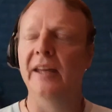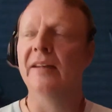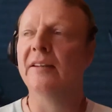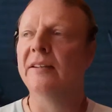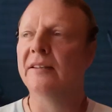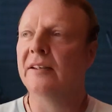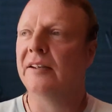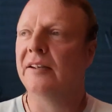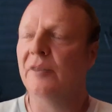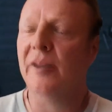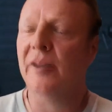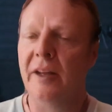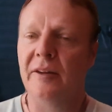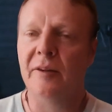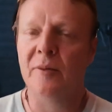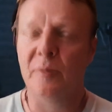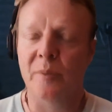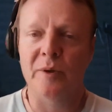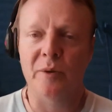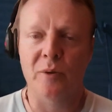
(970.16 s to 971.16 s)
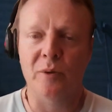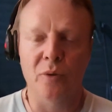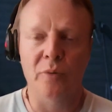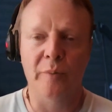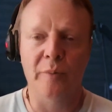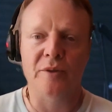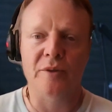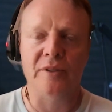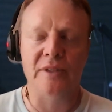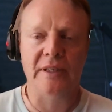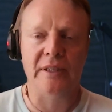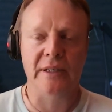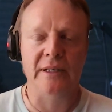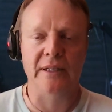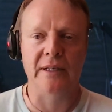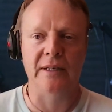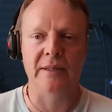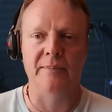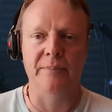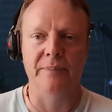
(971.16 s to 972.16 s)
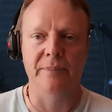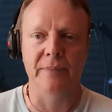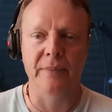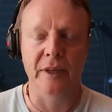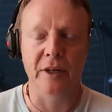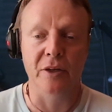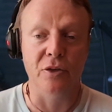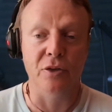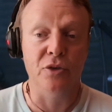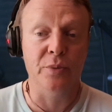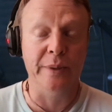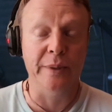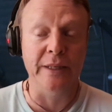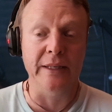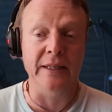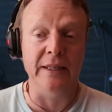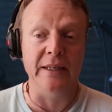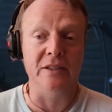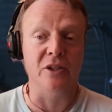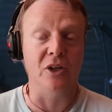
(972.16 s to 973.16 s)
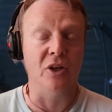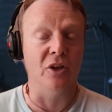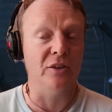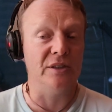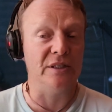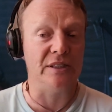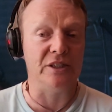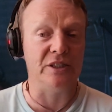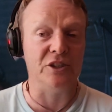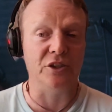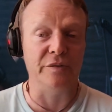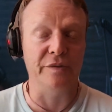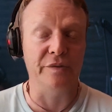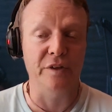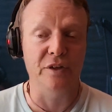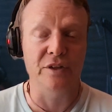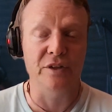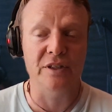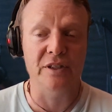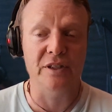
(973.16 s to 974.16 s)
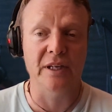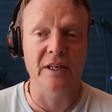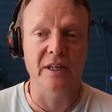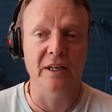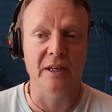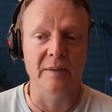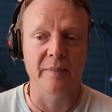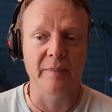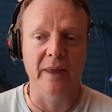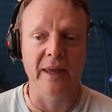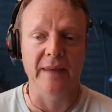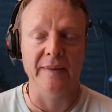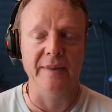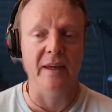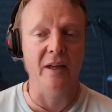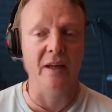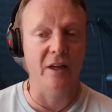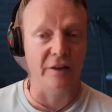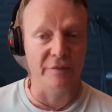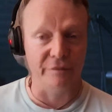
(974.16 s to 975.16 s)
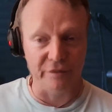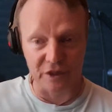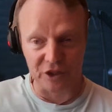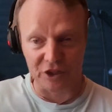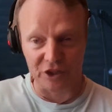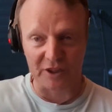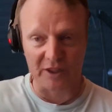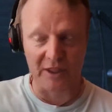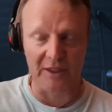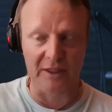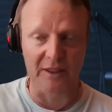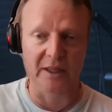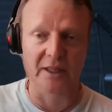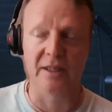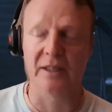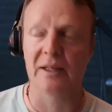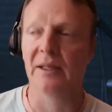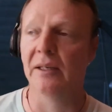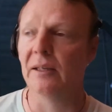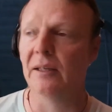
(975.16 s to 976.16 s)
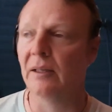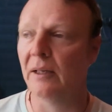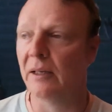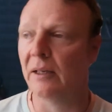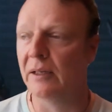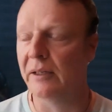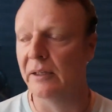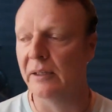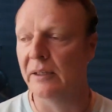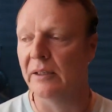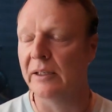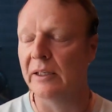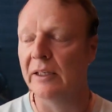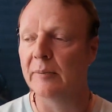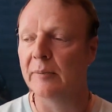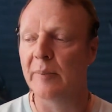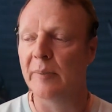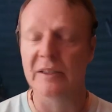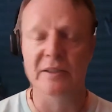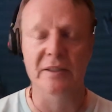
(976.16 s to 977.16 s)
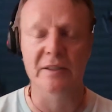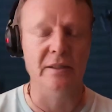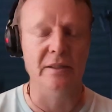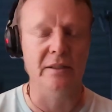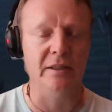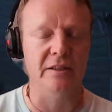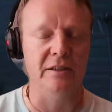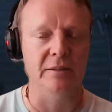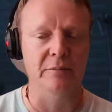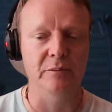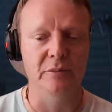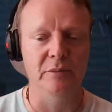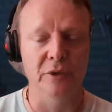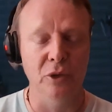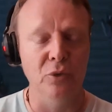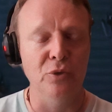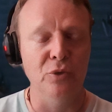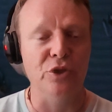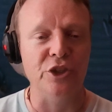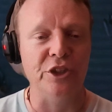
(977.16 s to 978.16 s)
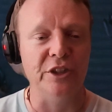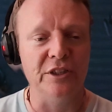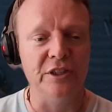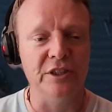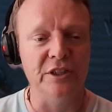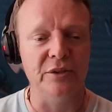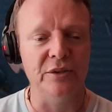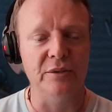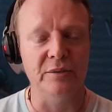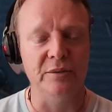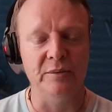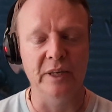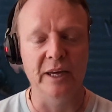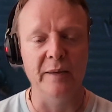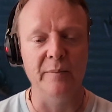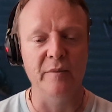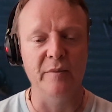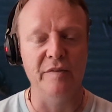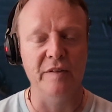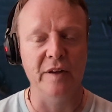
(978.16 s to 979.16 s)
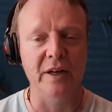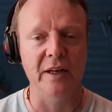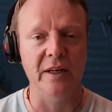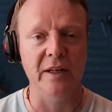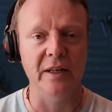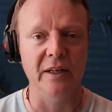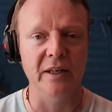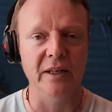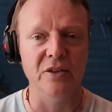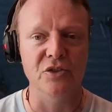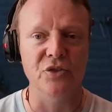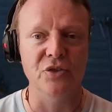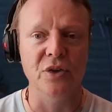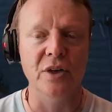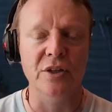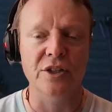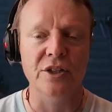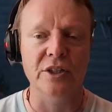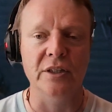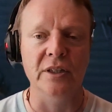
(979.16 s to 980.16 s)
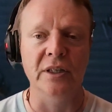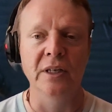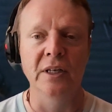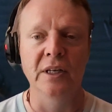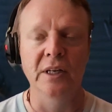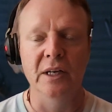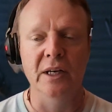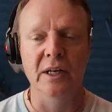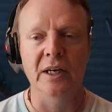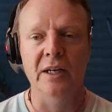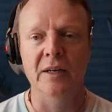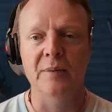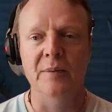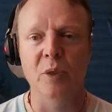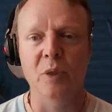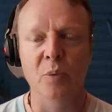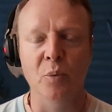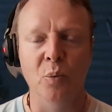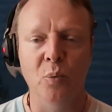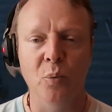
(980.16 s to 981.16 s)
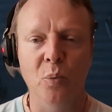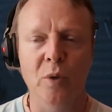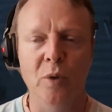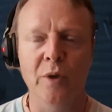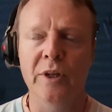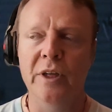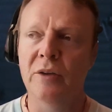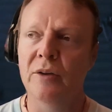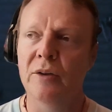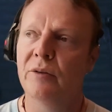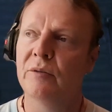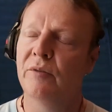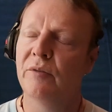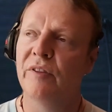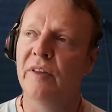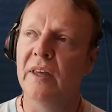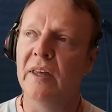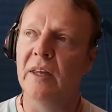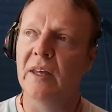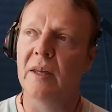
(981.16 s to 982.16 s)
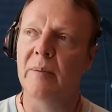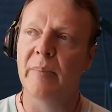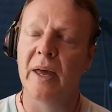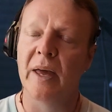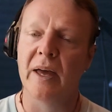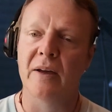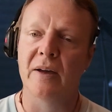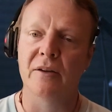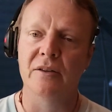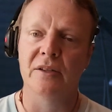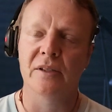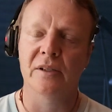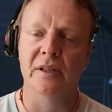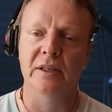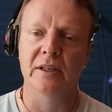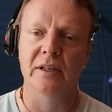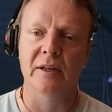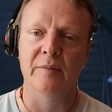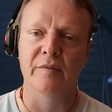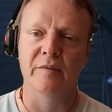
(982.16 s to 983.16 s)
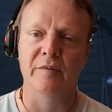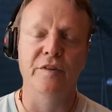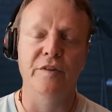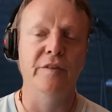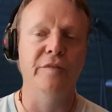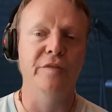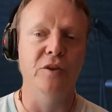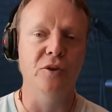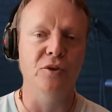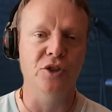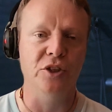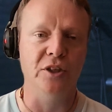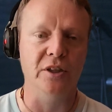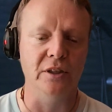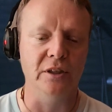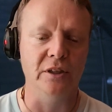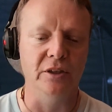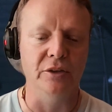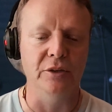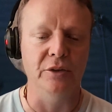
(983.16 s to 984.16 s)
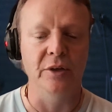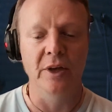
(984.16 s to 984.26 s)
And now that we're almost 20 years on since you first had that kind of vision and that enigma to launch into gamifying construction, what are you thinking about for the future?